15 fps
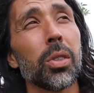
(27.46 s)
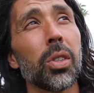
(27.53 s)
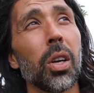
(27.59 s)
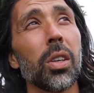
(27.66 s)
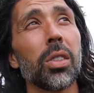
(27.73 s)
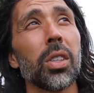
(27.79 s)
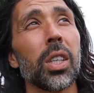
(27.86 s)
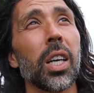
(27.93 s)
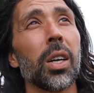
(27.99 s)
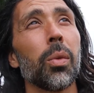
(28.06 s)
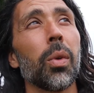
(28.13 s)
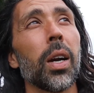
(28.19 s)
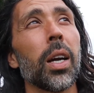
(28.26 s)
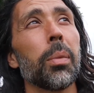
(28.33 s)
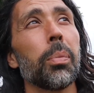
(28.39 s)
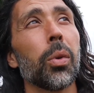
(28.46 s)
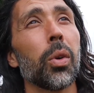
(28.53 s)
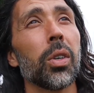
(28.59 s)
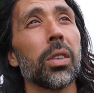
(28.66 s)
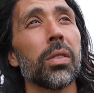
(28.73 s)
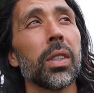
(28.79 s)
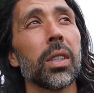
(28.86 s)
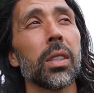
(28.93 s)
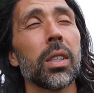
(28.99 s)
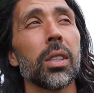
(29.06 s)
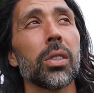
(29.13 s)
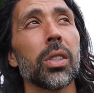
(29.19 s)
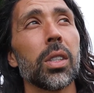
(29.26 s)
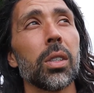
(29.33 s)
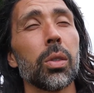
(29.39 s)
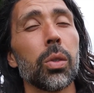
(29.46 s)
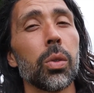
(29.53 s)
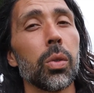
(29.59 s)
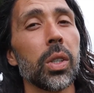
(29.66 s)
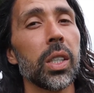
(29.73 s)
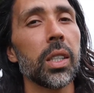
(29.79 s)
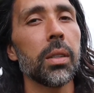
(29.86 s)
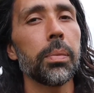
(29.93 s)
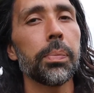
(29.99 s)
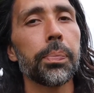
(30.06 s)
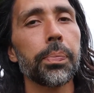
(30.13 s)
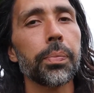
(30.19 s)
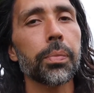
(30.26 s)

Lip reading: starting to get ripe, or even they're still green.